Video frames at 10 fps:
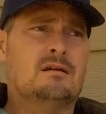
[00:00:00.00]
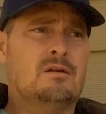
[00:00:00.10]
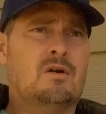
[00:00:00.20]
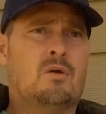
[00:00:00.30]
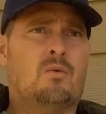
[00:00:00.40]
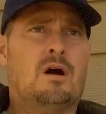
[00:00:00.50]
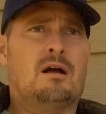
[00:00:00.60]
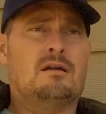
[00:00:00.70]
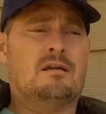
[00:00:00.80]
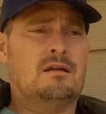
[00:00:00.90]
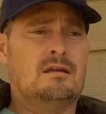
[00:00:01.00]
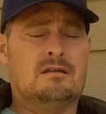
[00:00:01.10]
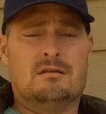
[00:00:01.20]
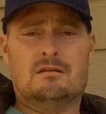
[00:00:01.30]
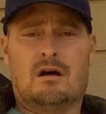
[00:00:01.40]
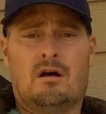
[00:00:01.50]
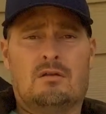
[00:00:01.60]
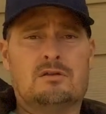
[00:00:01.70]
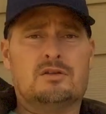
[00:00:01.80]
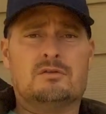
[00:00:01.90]
You don't want all
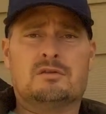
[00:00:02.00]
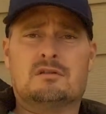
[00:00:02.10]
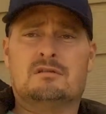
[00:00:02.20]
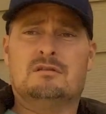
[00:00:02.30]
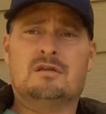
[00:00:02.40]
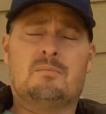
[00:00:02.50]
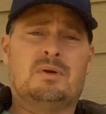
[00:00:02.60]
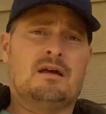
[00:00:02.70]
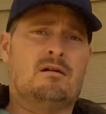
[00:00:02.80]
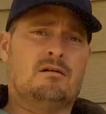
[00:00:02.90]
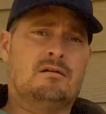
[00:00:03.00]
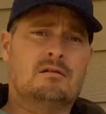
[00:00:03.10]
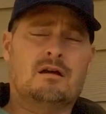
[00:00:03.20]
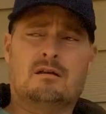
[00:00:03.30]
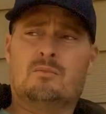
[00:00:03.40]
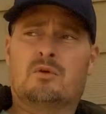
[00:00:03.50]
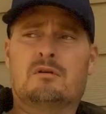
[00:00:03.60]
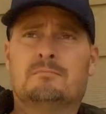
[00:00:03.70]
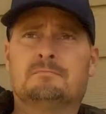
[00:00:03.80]
the juice just dumping out onto your cutting board.